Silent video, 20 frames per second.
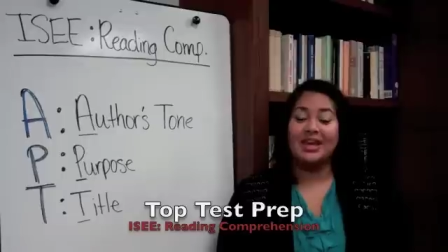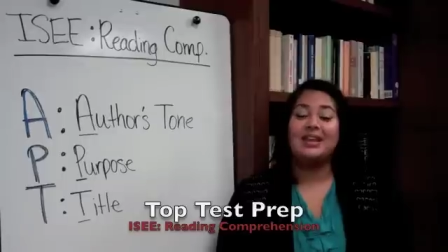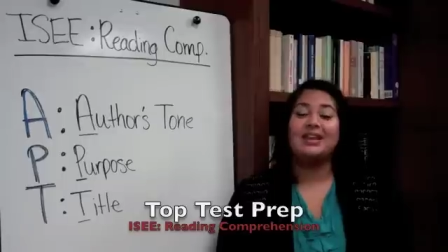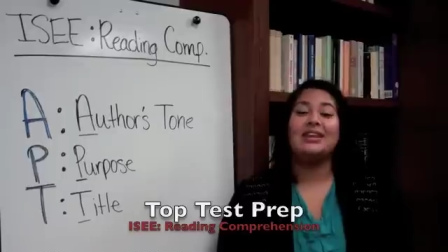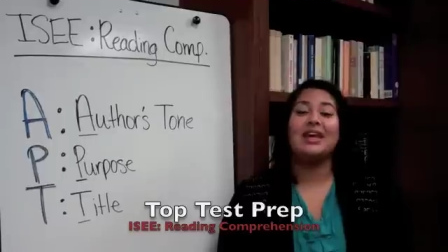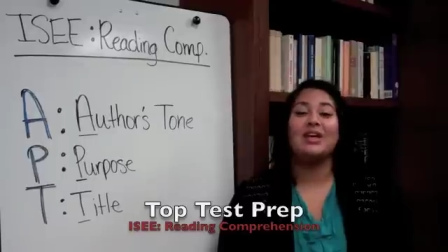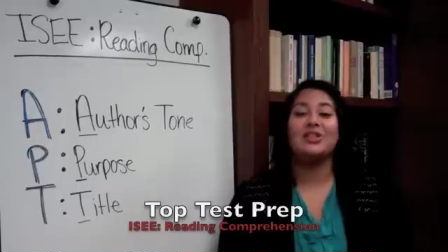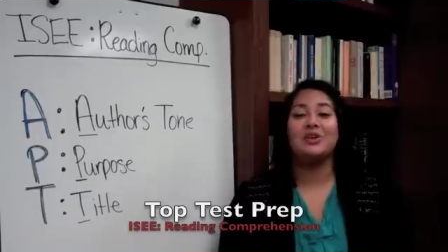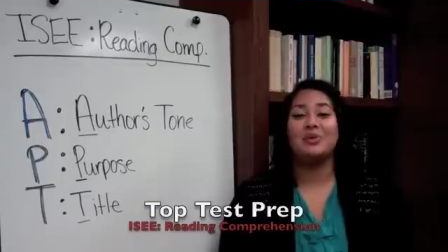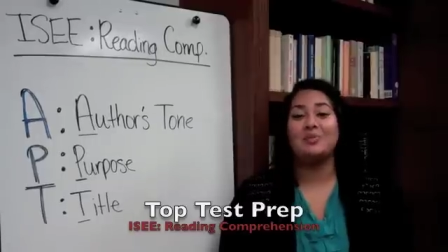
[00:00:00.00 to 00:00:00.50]

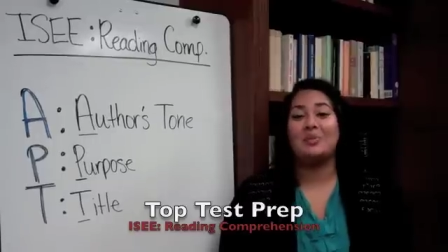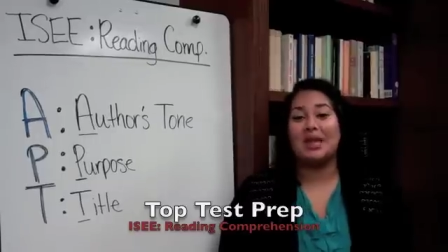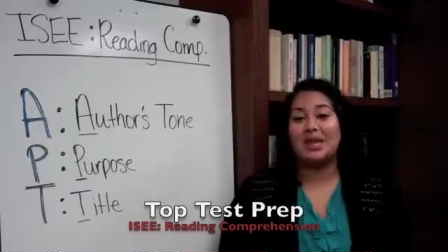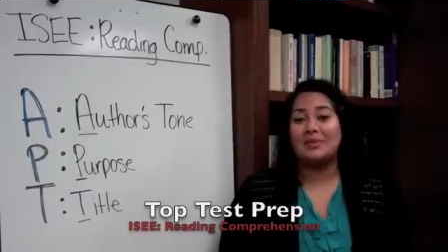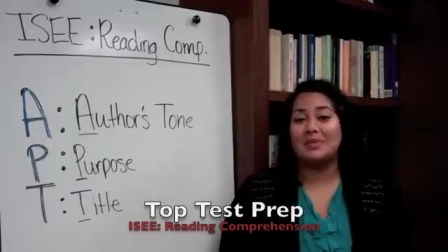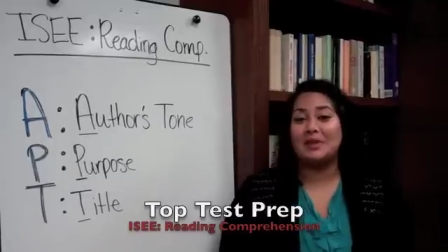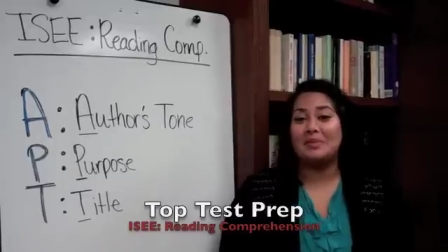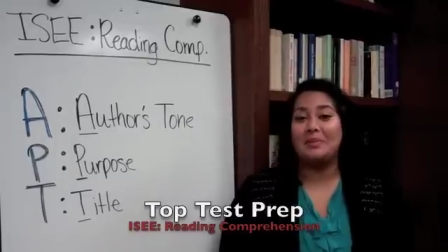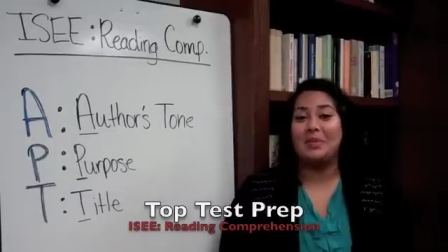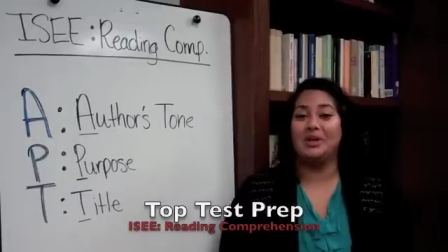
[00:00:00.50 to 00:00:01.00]
Now, there may
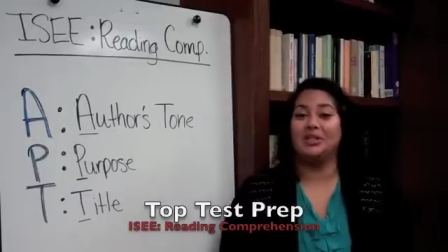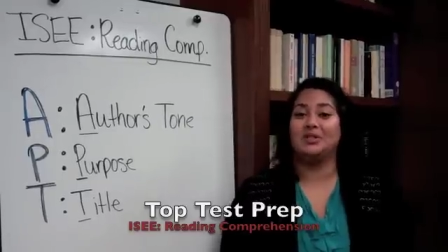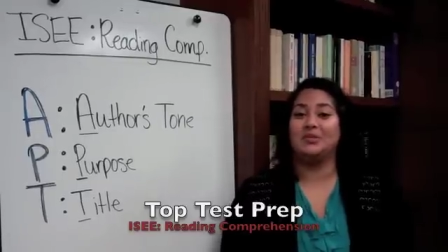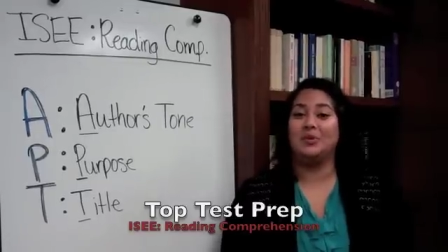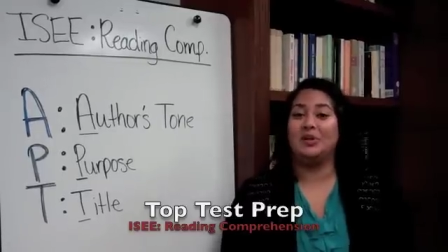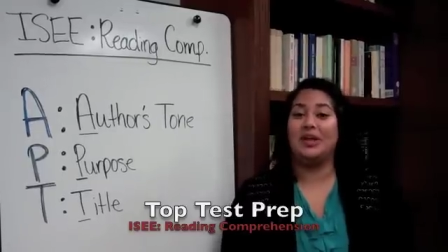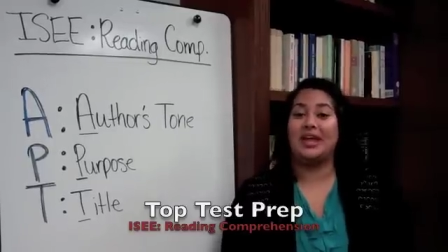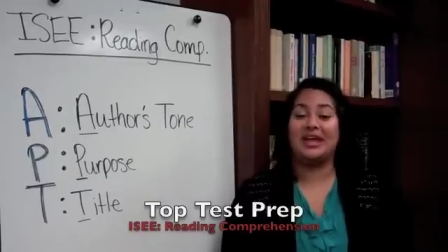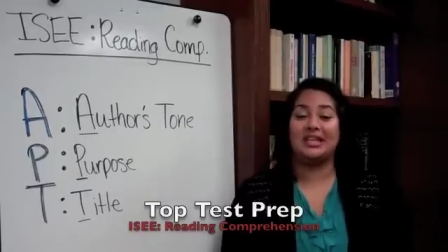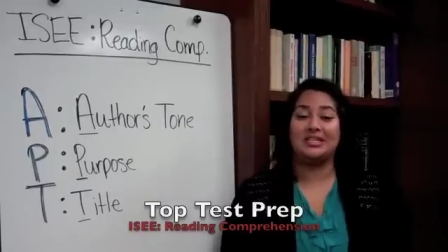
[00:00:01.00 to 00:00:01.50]
be
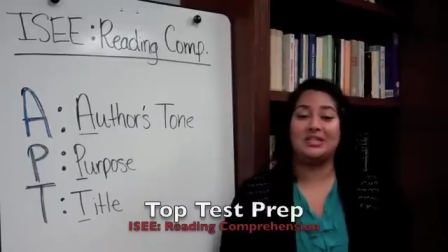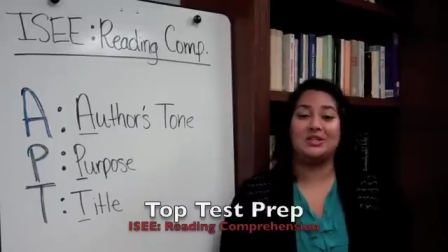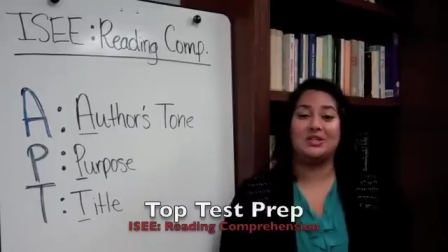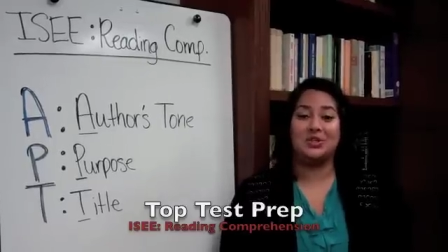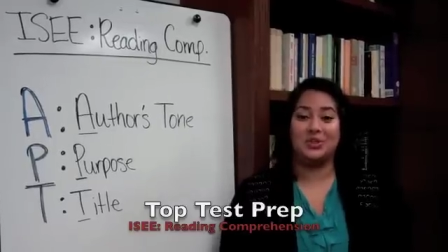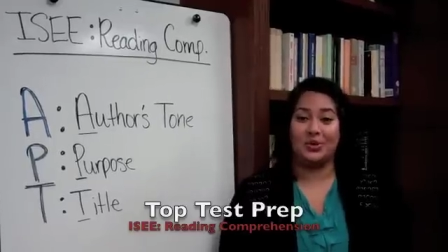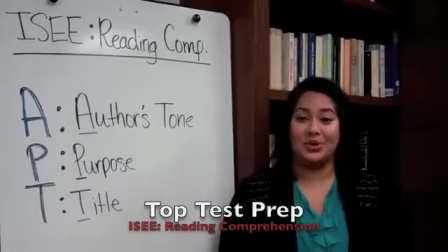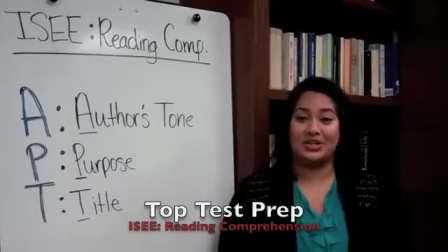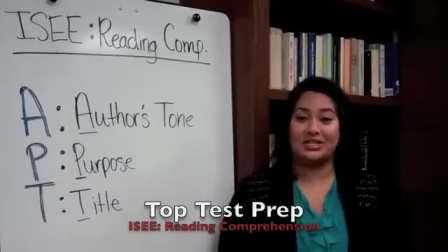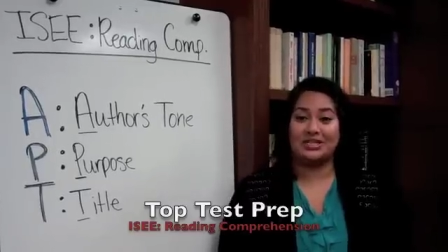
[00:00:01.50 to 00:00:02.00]
multiple answer
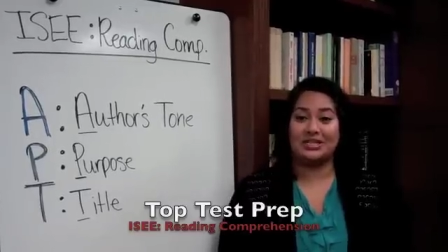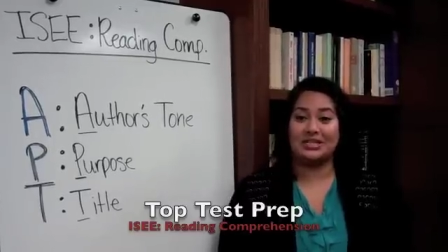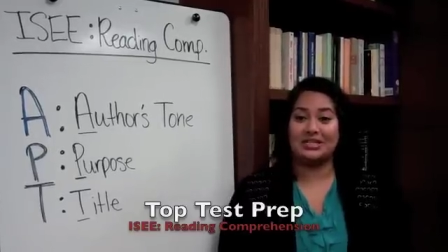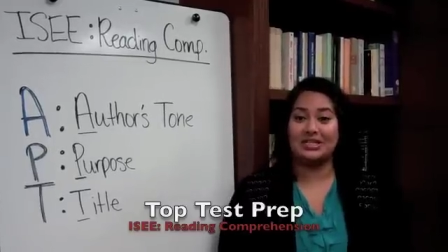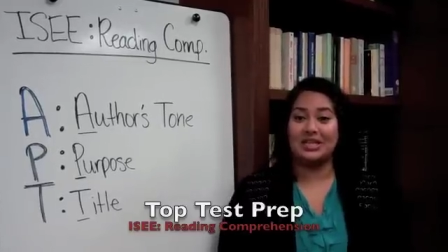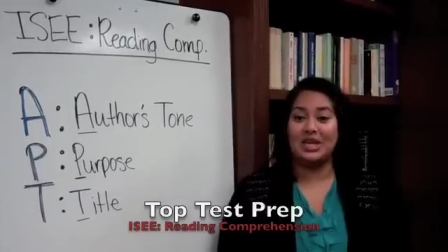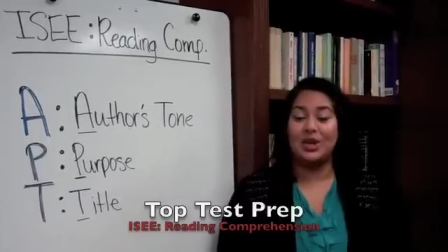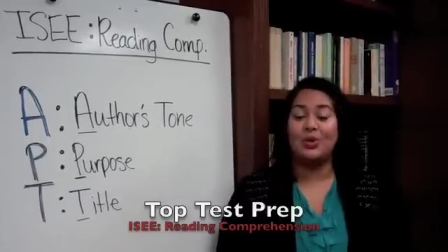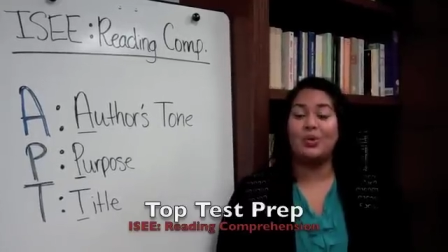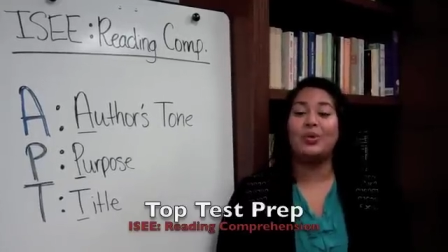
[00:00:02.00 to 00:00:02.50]
choices
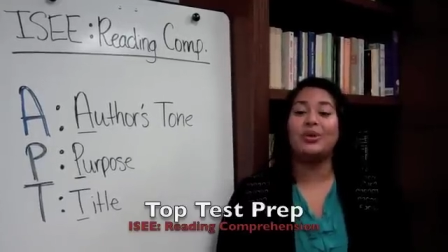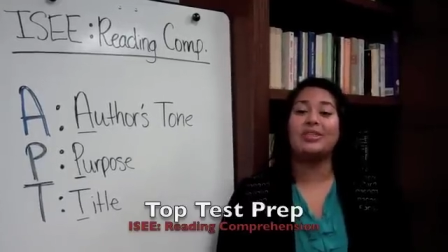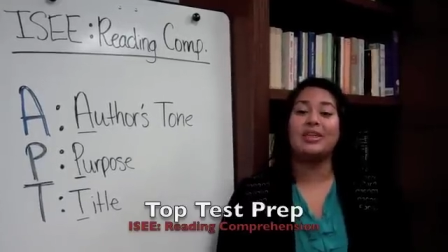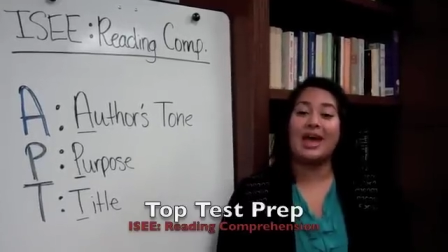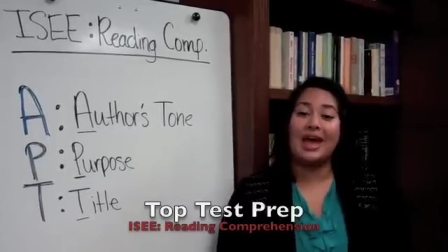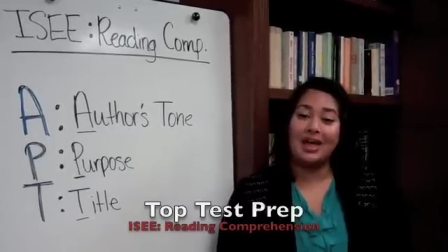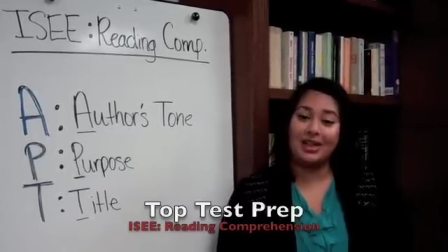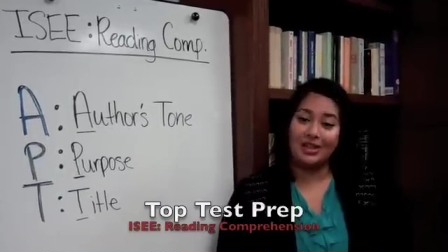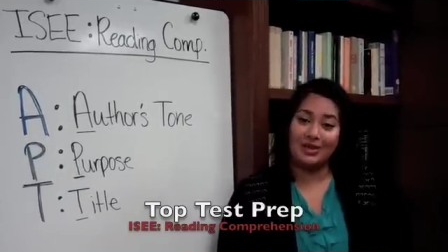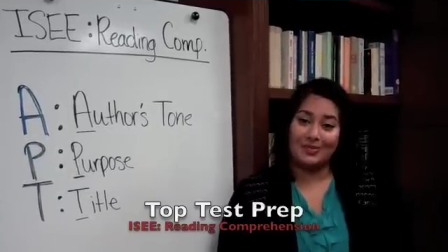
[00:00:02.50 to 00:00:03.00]
with
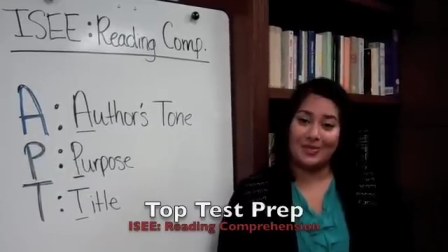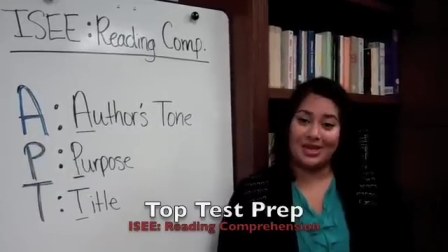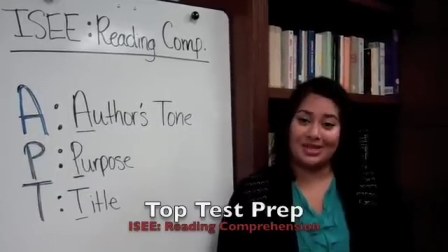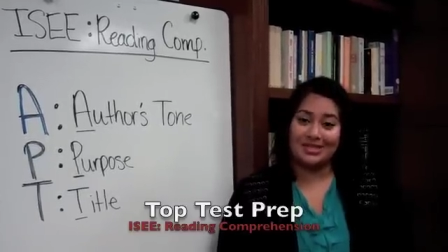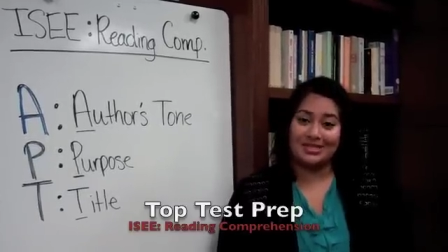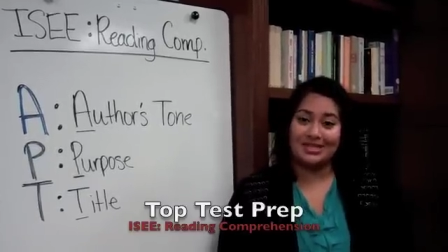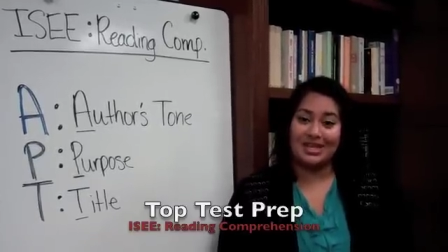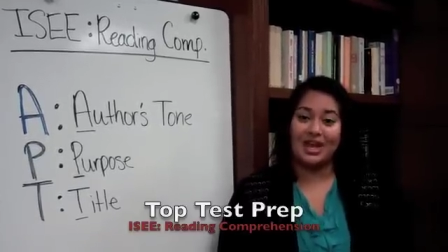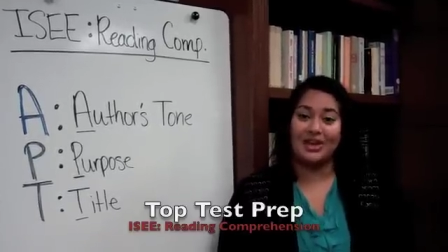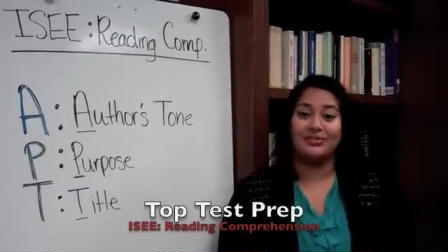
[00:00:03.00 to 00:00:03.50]

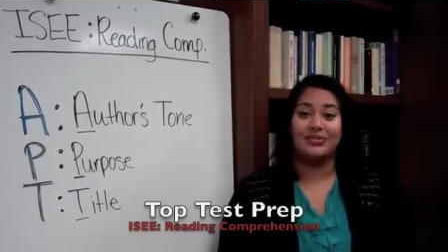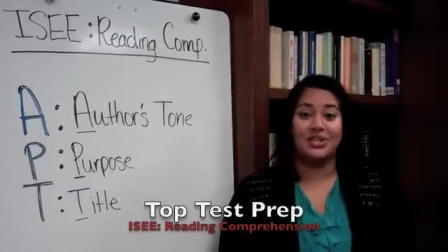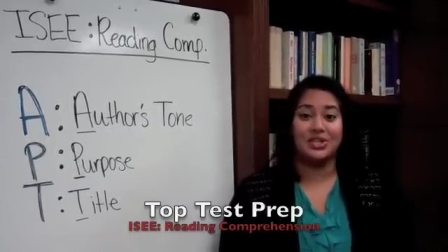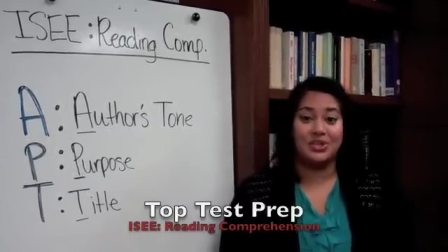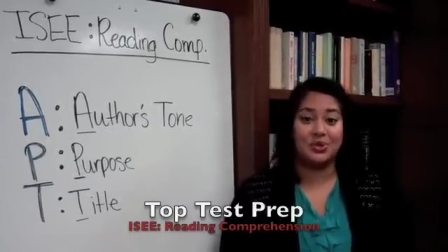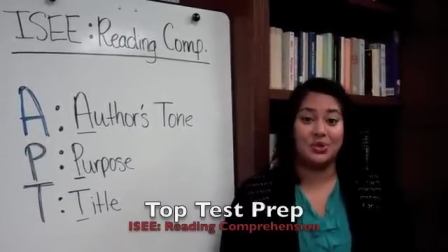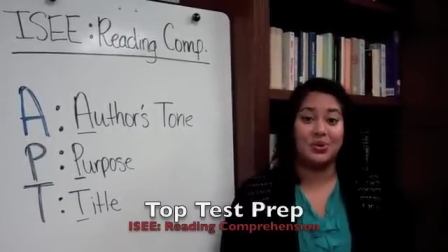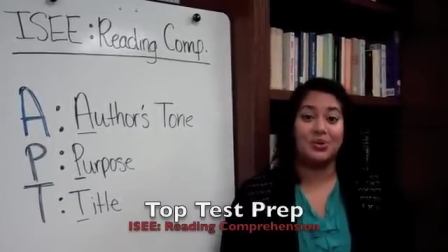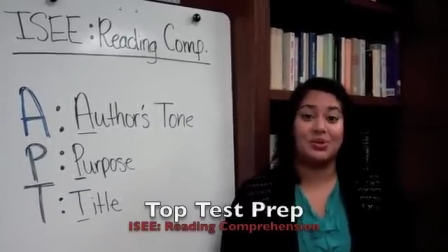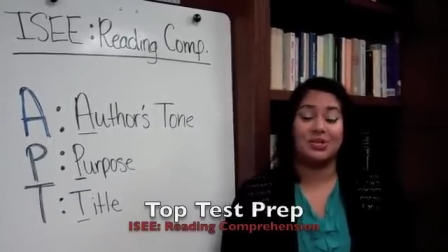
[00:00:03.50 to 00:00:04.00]
elements of the
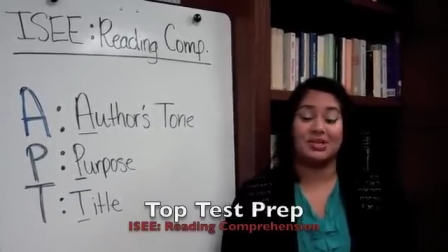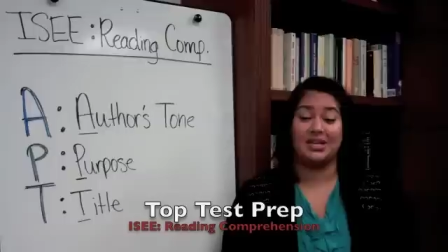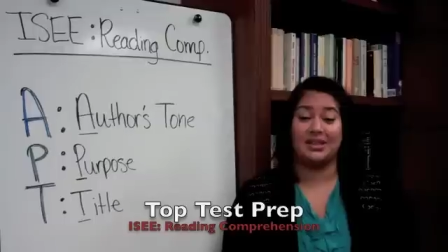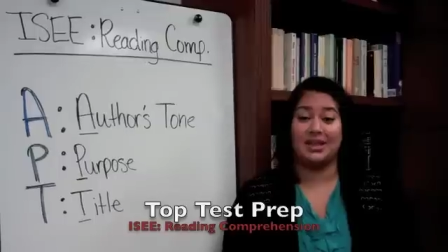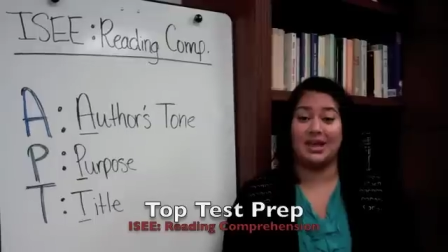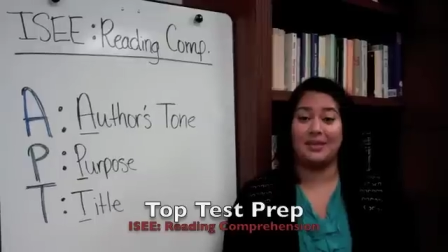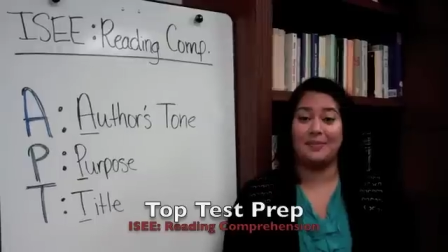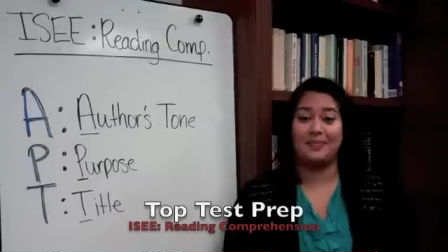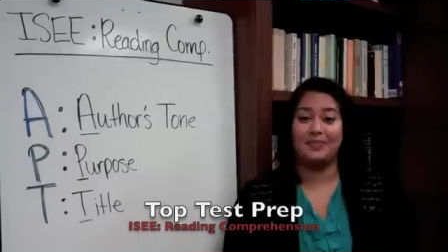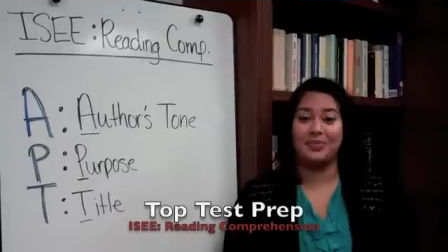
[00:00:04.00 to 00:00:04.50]
truth to
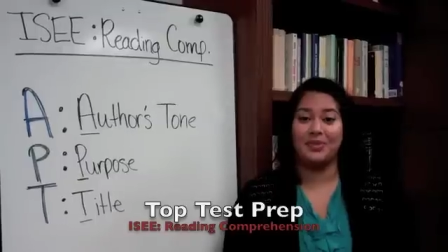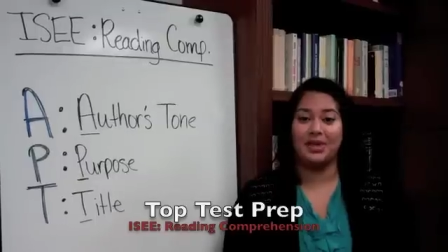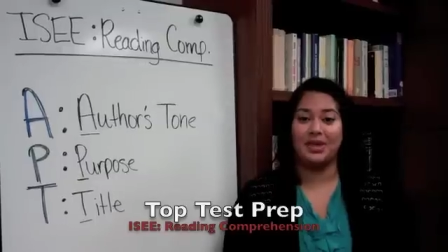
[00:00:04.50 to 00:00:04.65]
them,